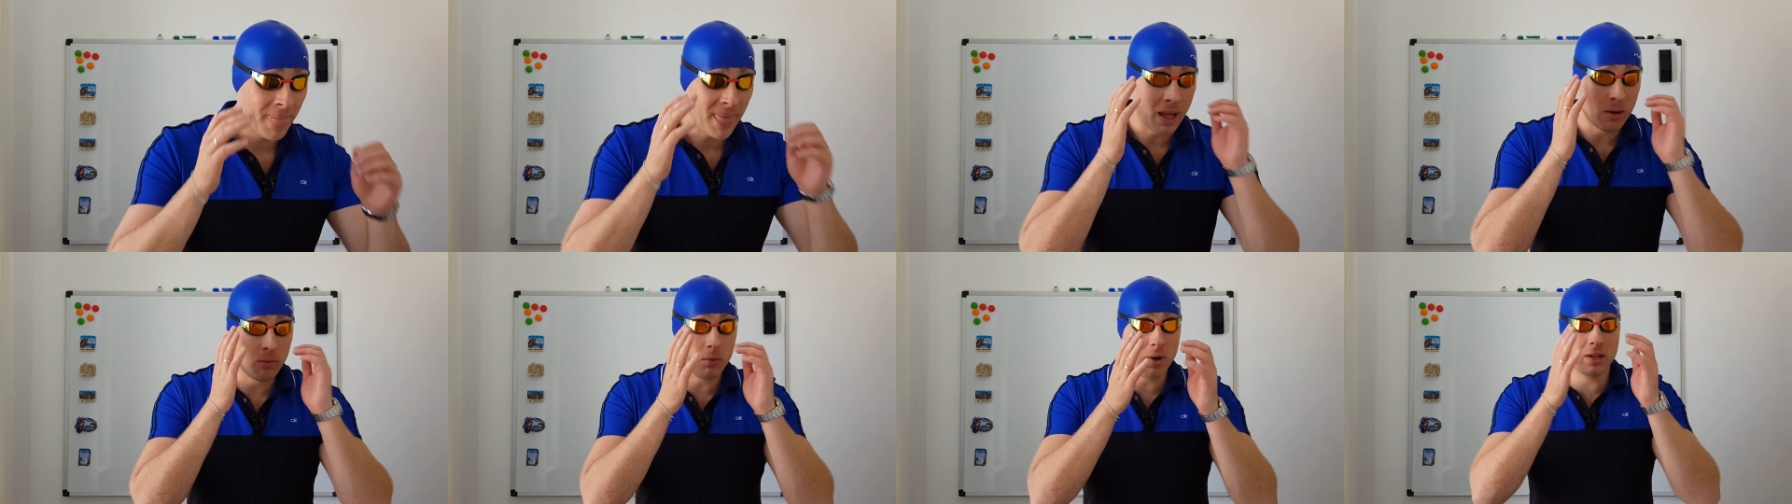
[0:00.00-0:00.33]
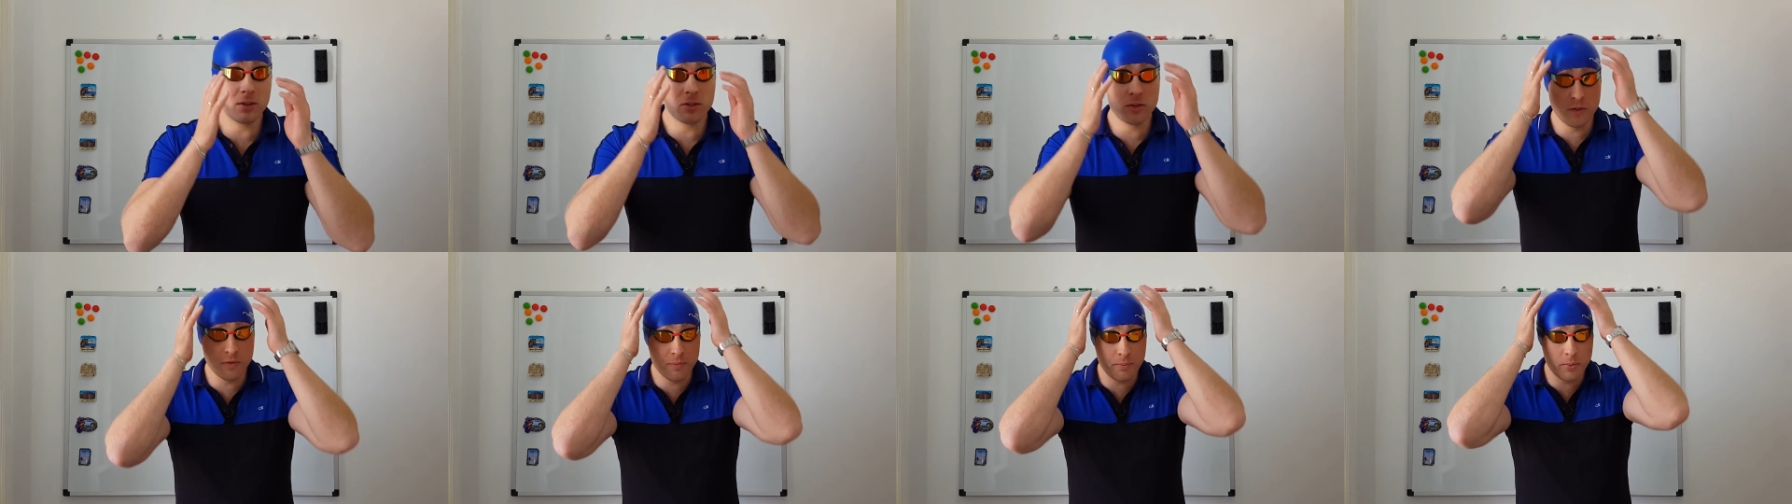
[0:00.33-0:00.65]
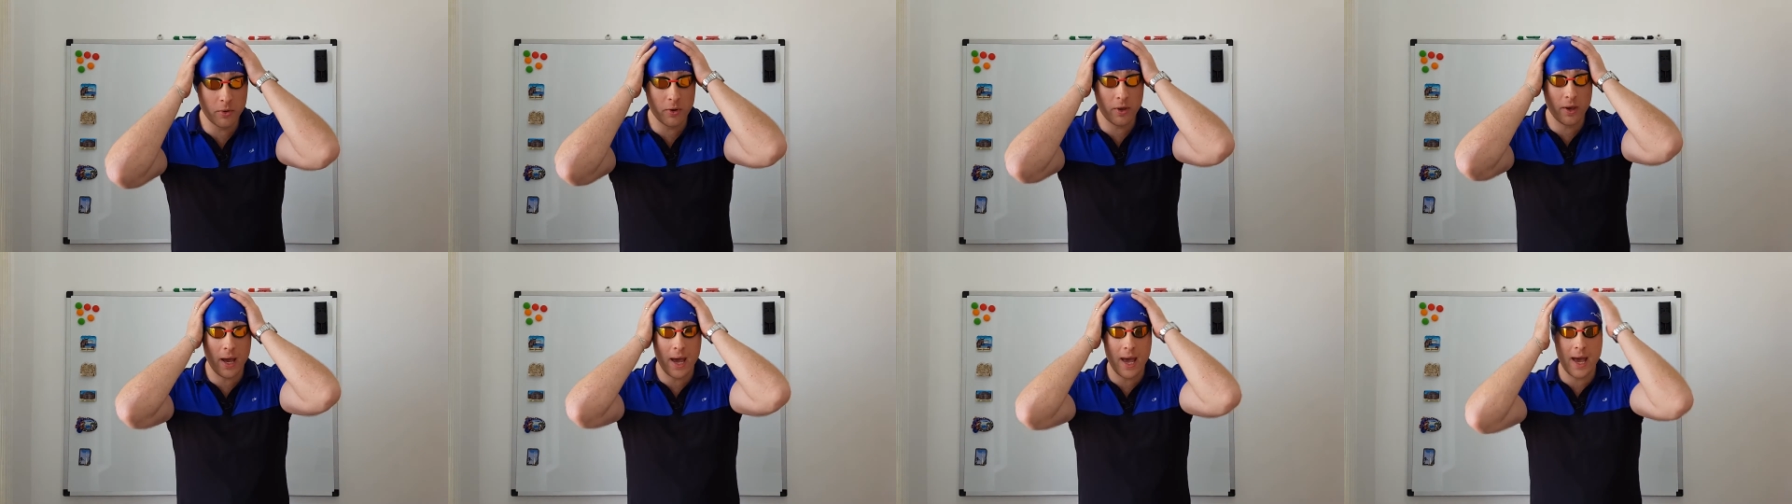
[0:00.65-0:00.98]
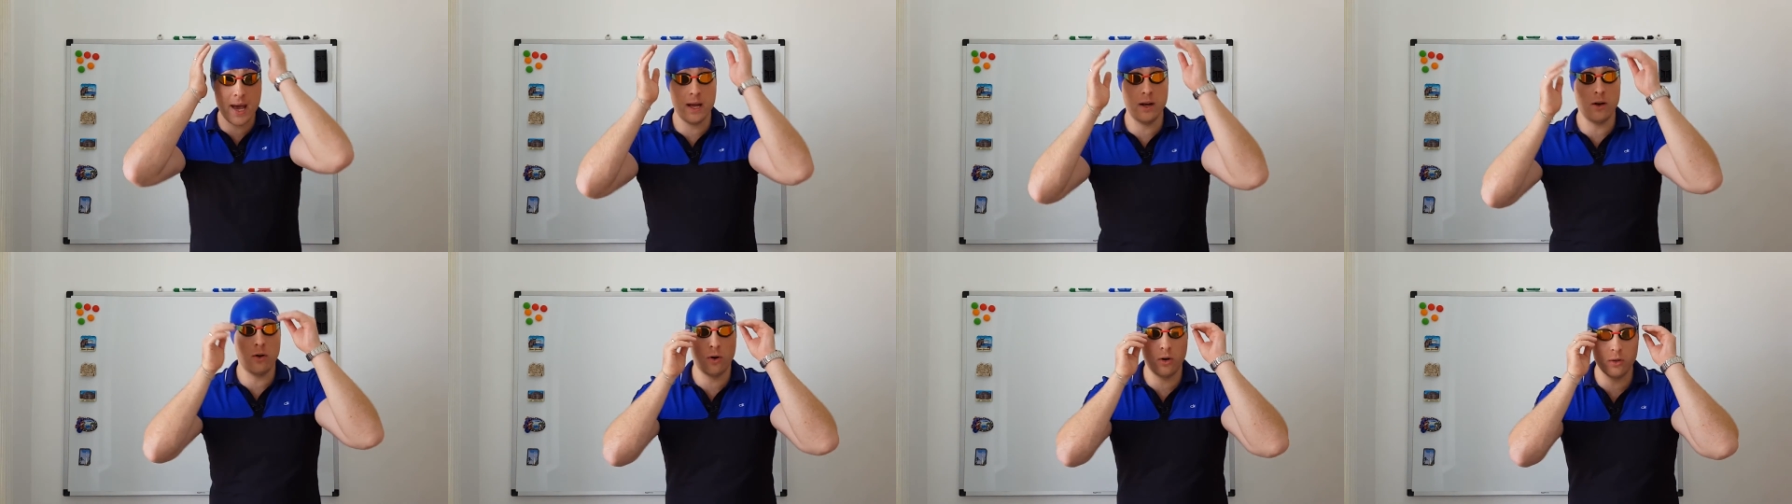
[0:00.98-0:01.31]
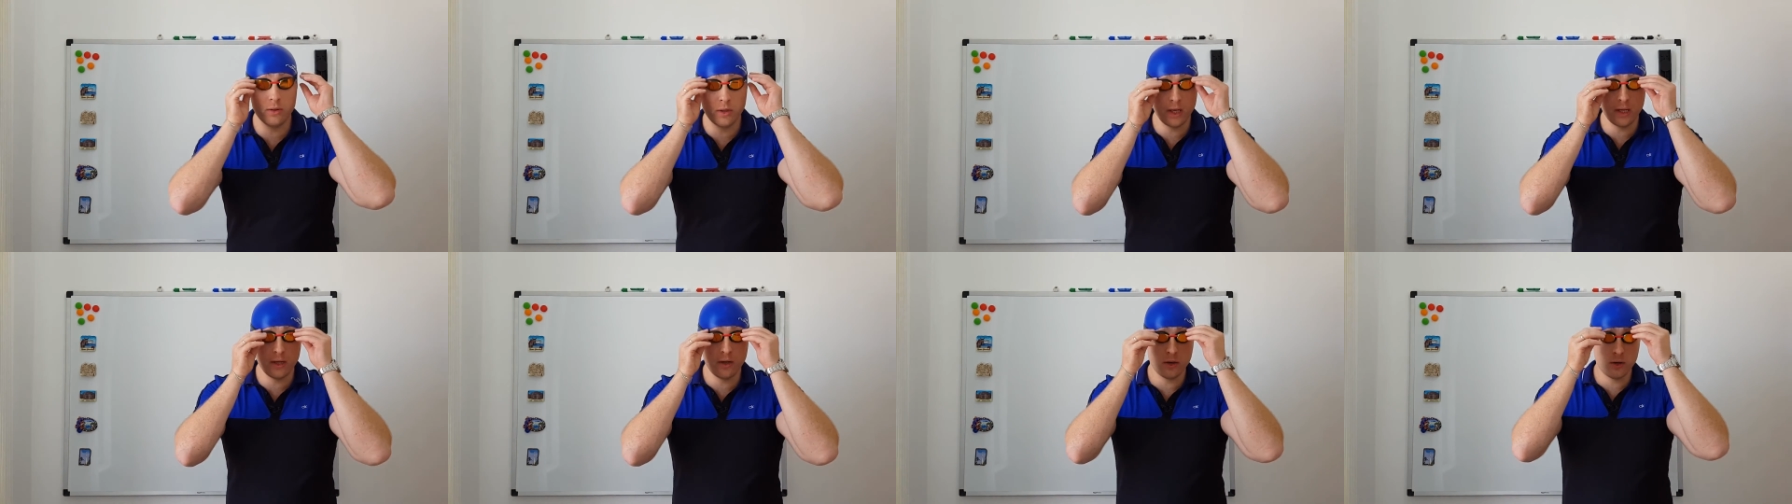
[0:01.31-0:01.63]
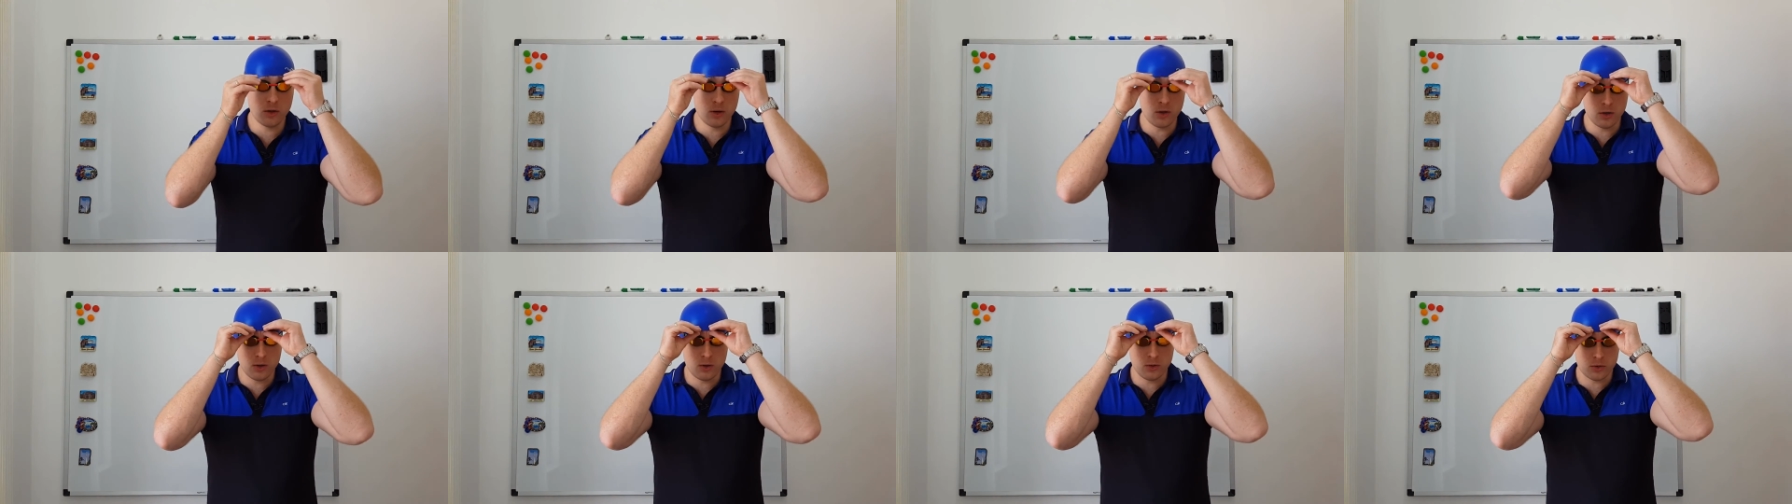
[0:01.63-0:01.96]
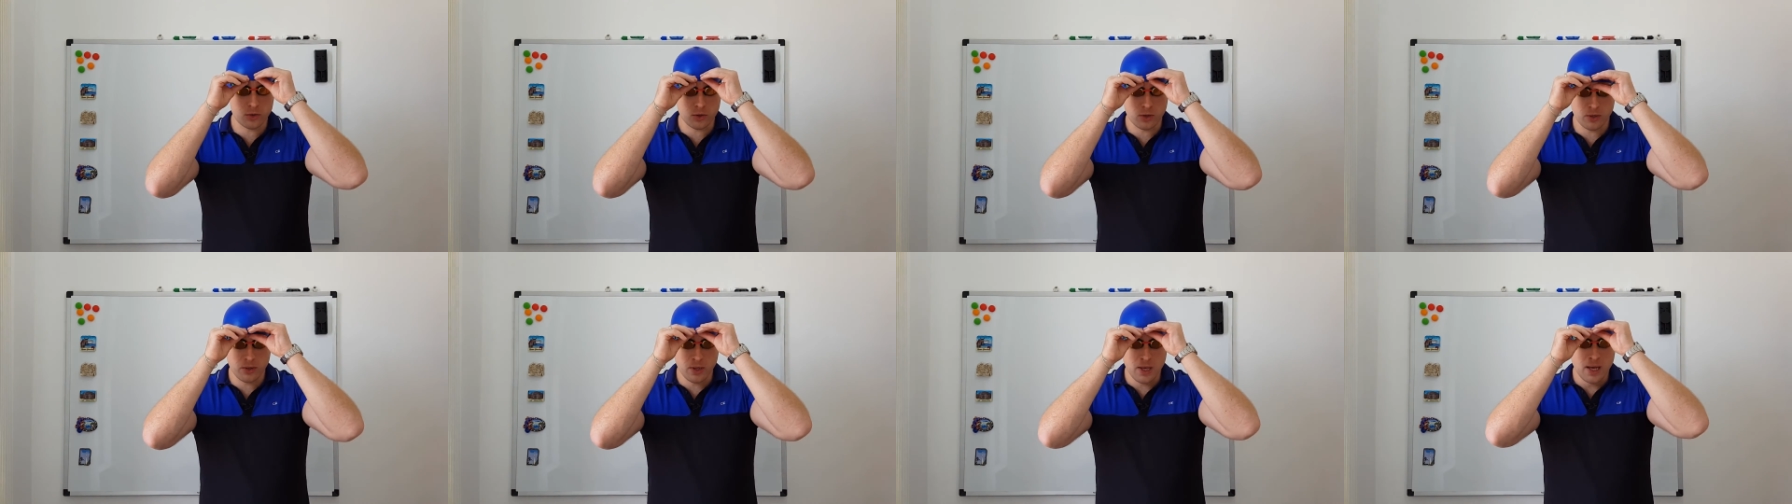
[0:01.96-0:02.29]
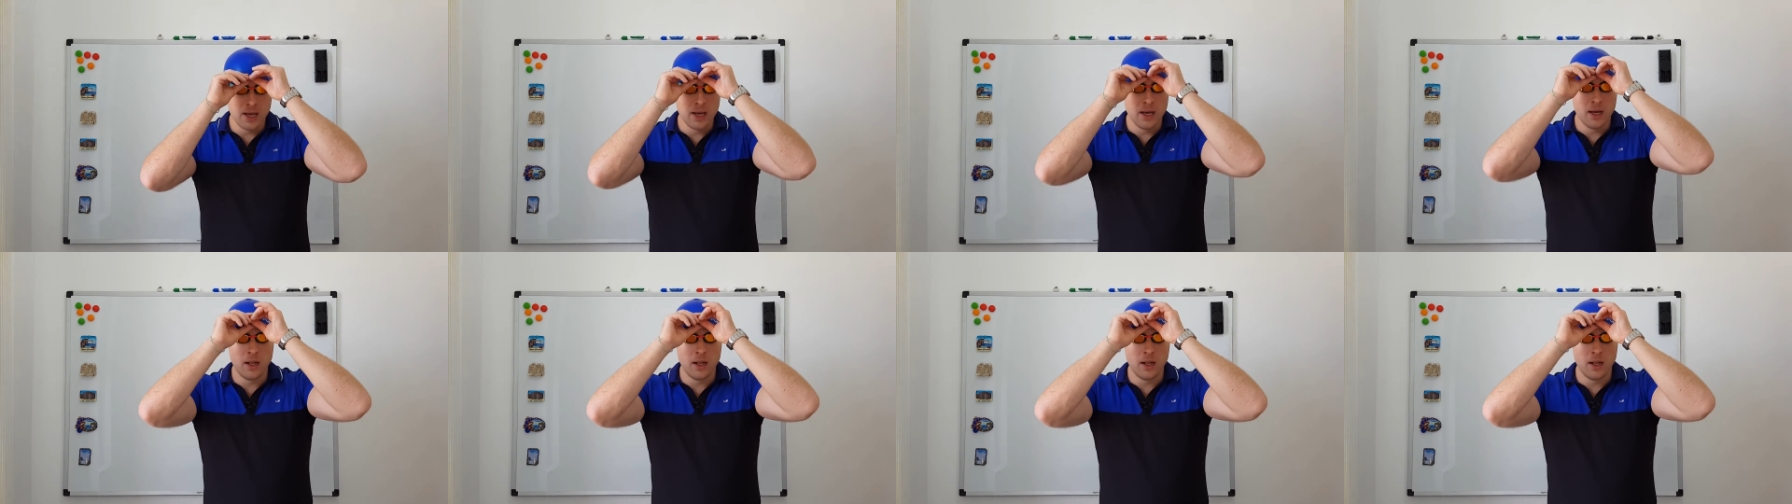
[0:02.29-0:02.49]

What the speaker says: once you've put your hat on and your goggles on,